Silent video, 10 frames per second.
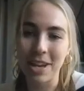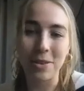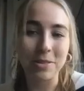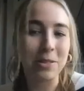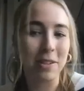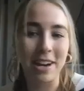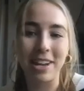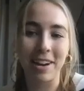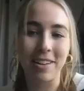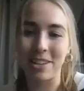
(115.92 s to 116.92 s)
was a great
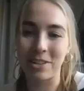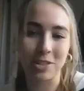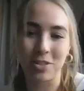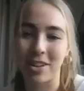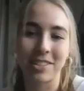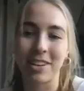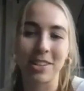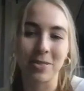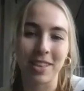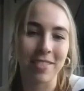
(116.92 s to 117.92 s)
year, and they just trusted
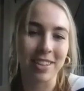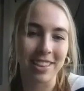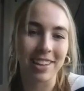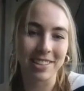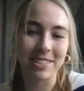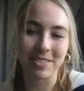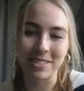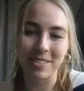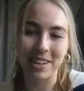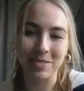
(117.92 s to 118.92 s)
us with everything. So it was
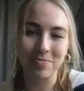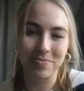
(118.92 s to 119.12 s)
great.